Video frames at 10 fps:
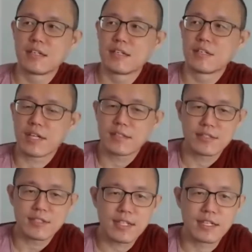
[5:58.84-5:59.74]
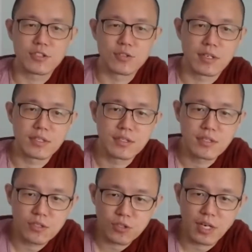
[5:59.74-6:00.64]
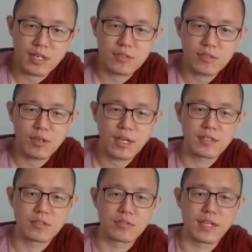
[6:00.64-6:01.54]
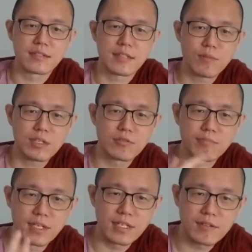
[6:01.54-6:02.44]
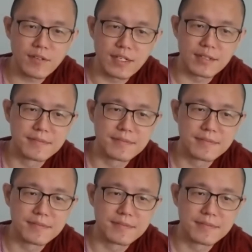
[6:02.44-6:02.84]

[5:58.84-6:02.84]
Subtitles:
you can see that she was trying so hard to get someone to believe her.